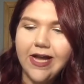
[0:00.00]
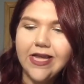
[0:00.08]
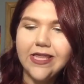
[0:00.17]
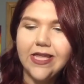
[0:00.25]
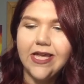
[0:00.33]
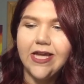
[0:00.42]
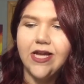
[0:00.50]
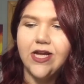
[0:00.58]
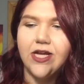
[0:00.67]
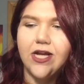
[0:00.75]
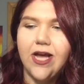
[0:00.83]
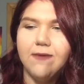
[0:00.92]
I
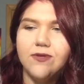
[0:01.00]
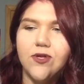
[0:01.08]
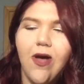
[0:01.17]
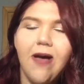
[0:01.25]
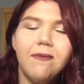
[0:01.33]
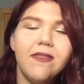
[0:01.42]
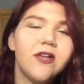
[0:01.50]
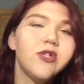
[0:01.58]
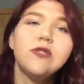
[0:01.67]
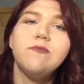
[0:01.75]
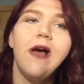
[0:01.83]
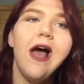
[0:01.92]
think I'm so happy that
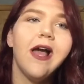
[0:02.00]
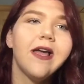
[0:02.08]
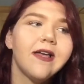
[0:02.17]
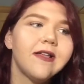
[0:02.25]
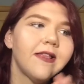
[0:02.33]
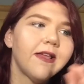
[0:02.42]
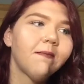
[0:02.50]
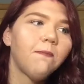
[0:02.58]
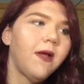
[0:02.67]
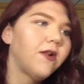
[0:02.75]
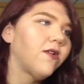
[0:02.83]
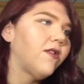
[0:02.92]
she's back and like
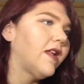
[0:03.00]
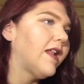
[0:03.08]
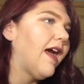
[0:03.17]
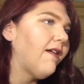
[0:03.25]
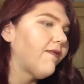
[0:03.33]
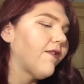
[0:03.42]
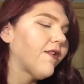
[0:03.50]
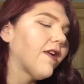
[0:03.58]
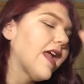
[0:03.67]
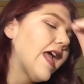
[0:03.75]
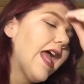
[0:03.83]
better than ever.